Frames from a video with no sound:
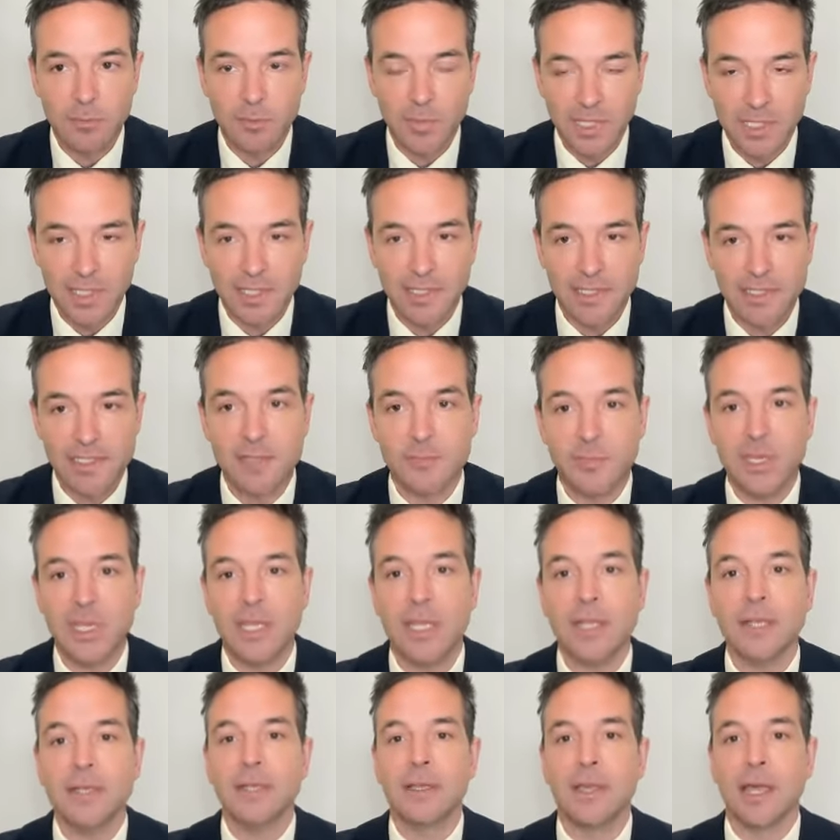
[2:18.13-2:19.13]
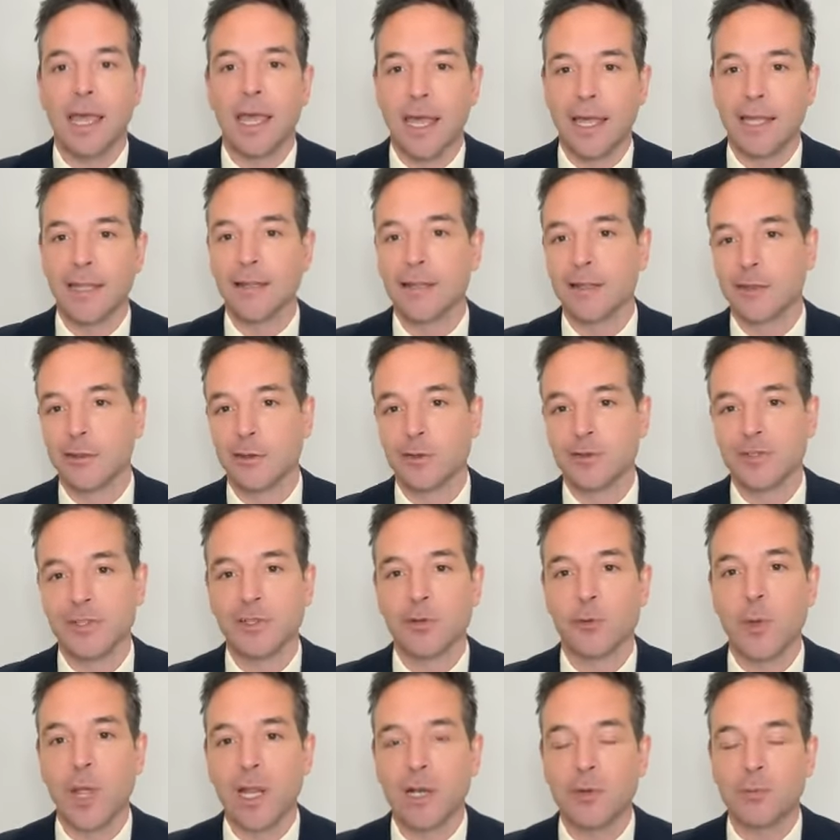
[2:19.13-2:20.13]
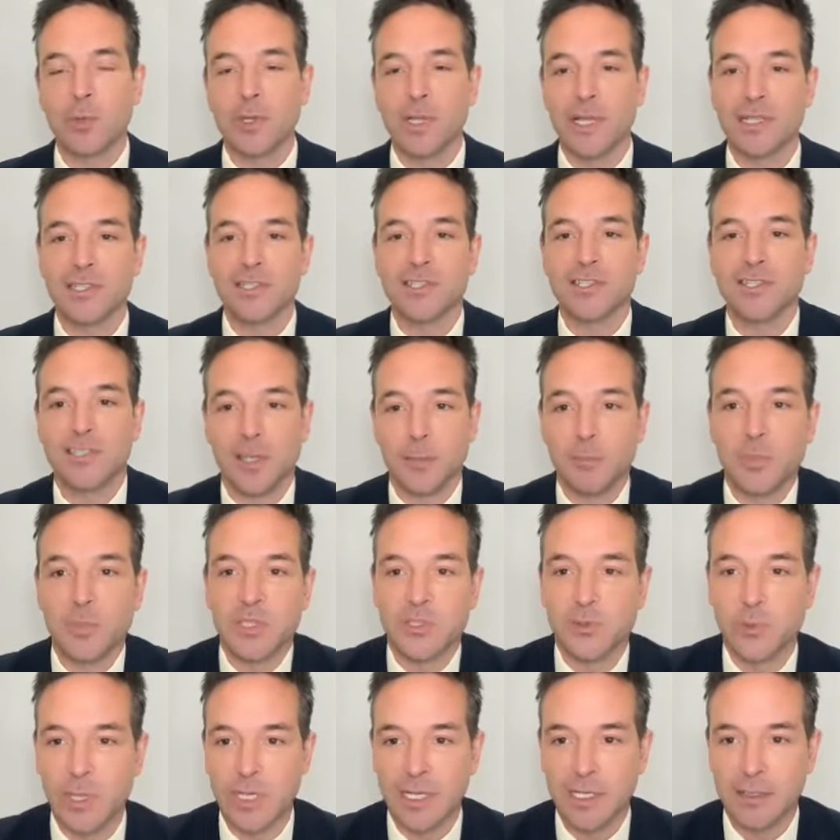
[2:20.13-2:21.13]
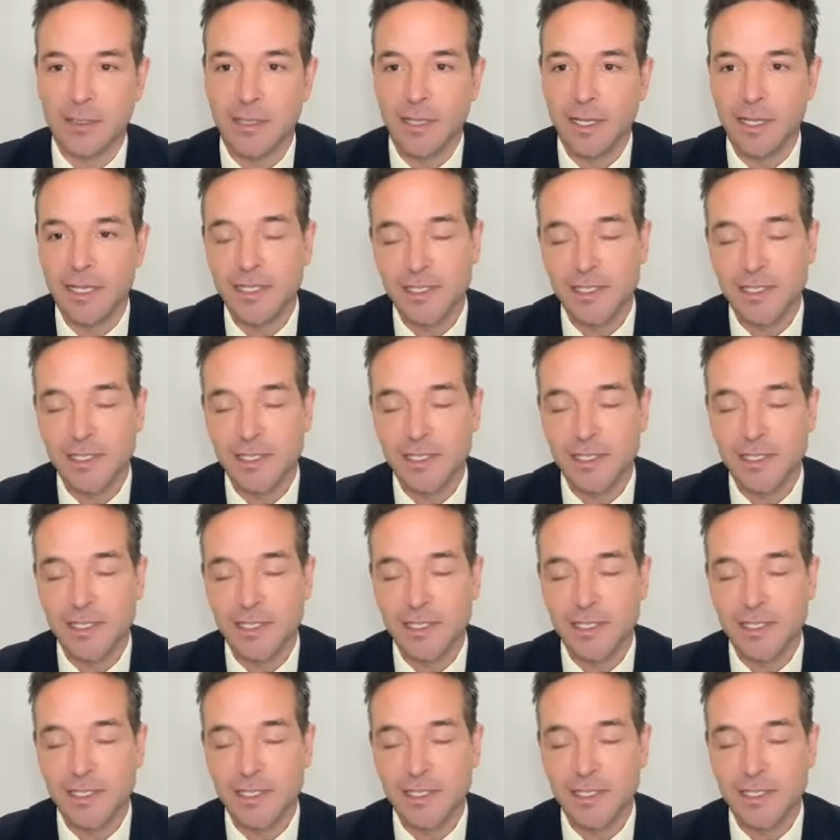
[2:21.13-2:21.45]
because speed, and there's a direct relationship between